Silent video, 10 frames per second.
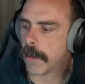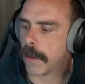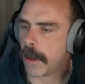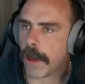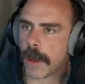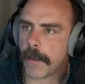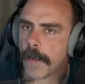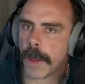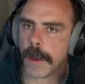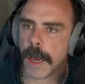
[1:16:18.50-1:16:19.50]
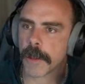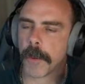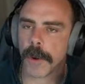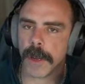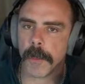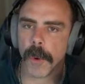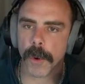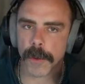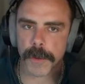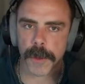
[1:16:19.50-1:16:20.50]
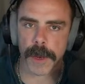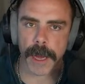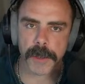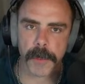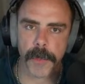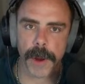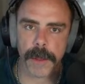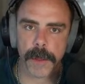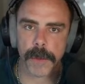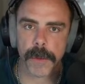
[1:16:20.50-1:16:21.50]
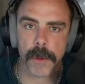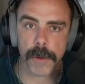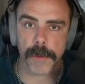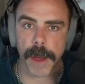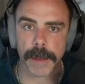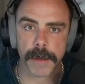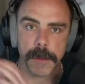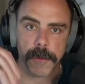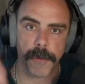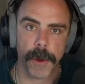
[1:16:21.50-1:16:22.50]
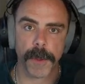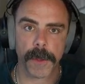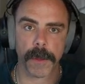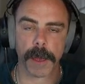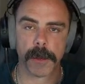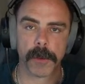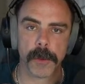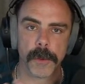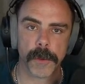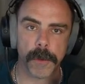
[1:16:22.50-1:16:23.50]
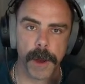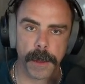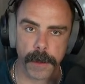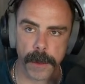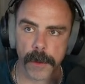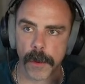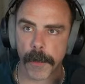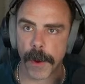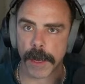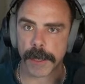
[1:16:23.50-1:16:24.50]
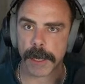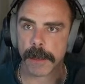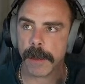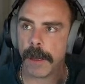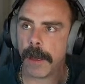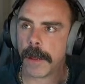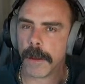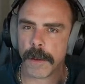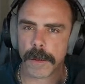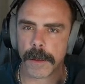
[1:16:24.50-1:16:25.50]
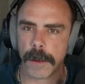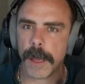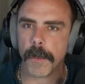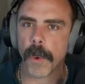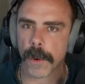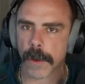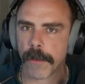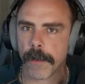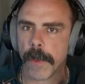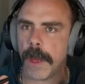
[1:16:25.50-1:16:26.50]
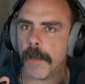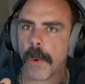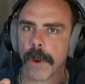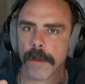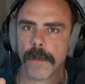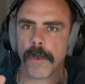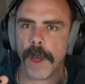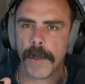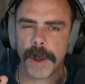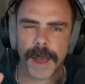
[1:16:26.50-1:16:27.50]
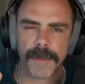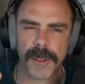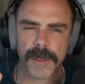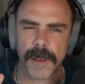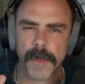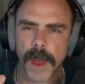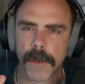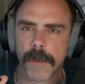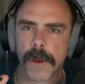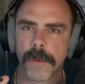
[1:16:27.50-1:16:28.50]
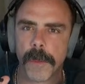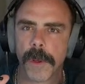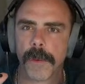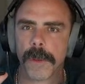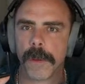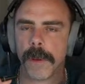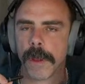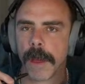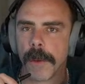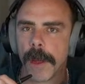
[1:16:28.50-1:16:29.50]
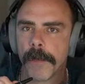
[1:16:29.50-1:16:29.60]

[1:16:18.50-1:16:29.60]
an export into Portal, so you can actually bring your devices from the selection tool directly into a project. There is an import way, but I just am not very familiar with doing it that way.